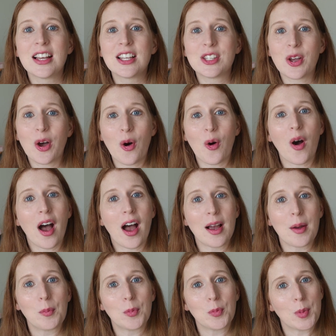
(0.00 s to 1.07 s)
So
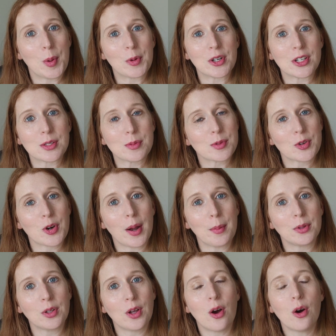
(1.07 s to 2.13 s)
remember to
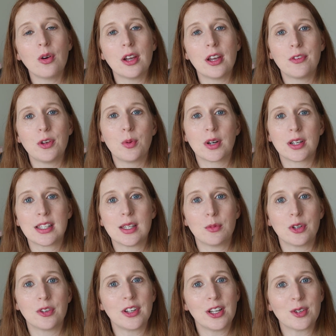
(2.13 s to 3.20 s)
subscribe below if you want to see
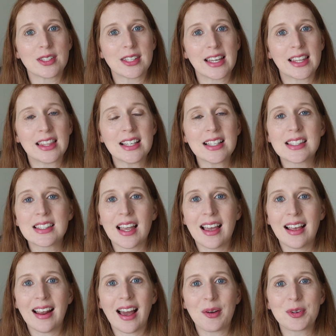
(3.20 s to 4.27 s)
more videos like this,
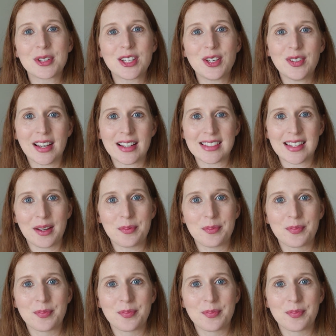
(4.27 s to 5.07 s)
and I will see you next time.